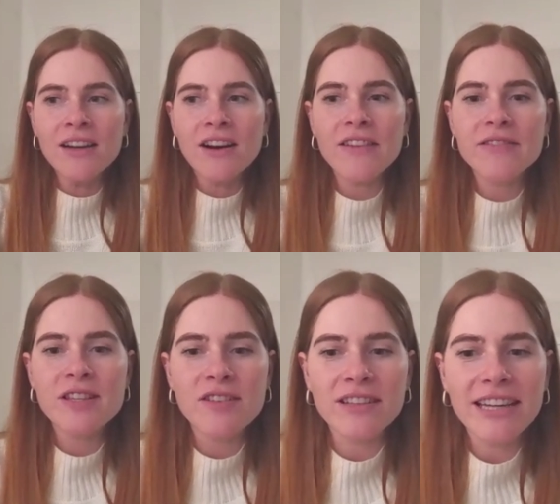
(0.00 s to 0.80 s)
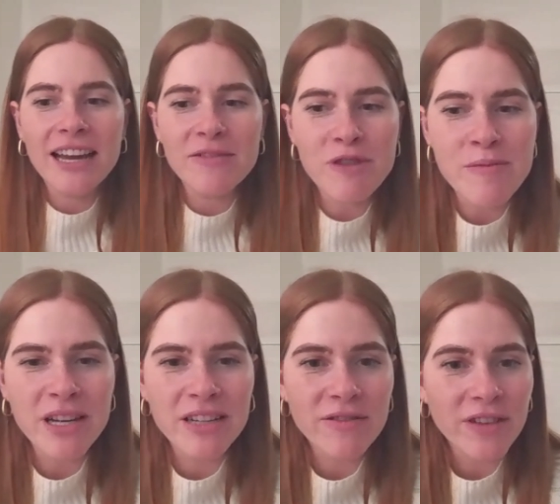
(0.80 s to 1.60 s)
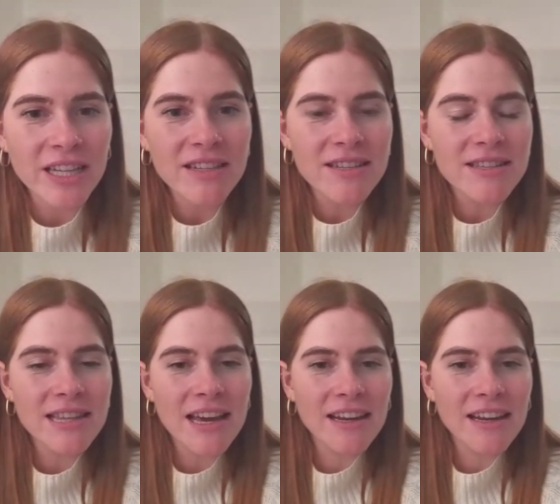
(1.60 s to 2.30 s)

I've certainly had repeat offenders that